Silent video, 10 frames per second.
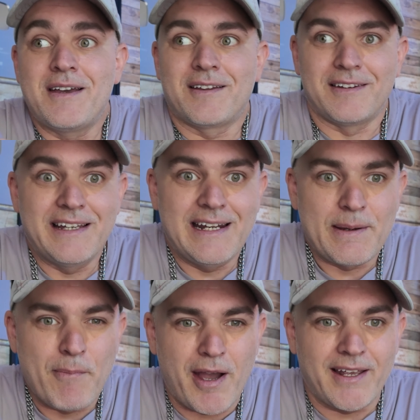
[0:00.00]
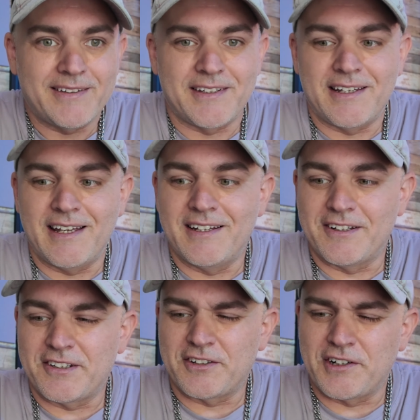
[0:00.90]
leading mics in the
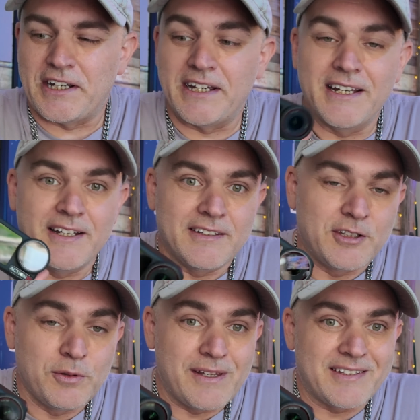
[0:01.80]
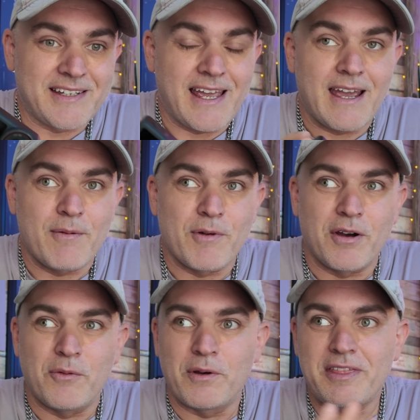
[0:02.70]
industry, to this
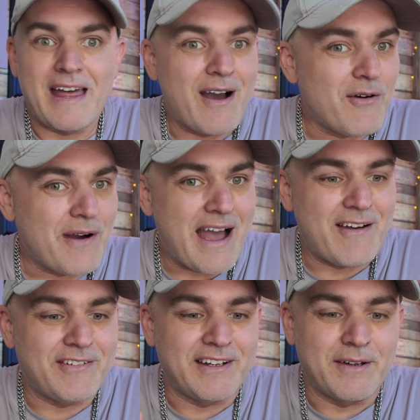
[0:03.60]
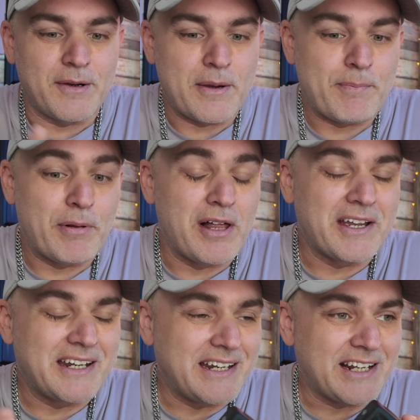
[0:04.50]
camera without having to
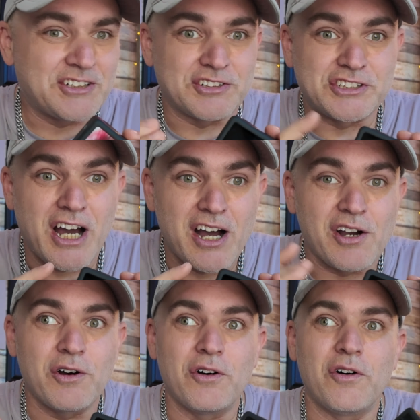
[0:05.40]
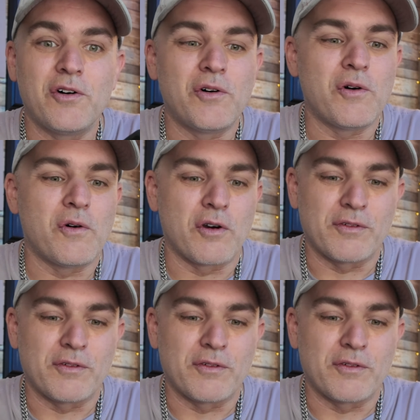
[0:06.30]
plug in an extra dongle or